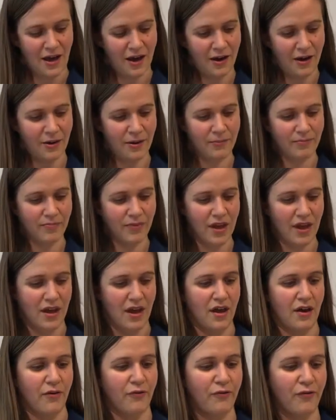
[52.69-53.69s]

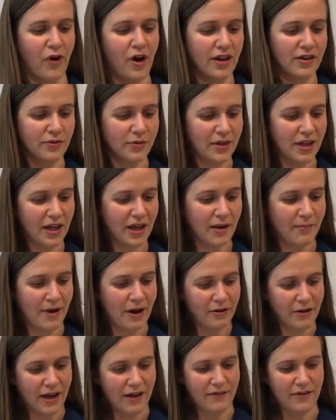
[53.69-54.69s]
Fawns, when they come out,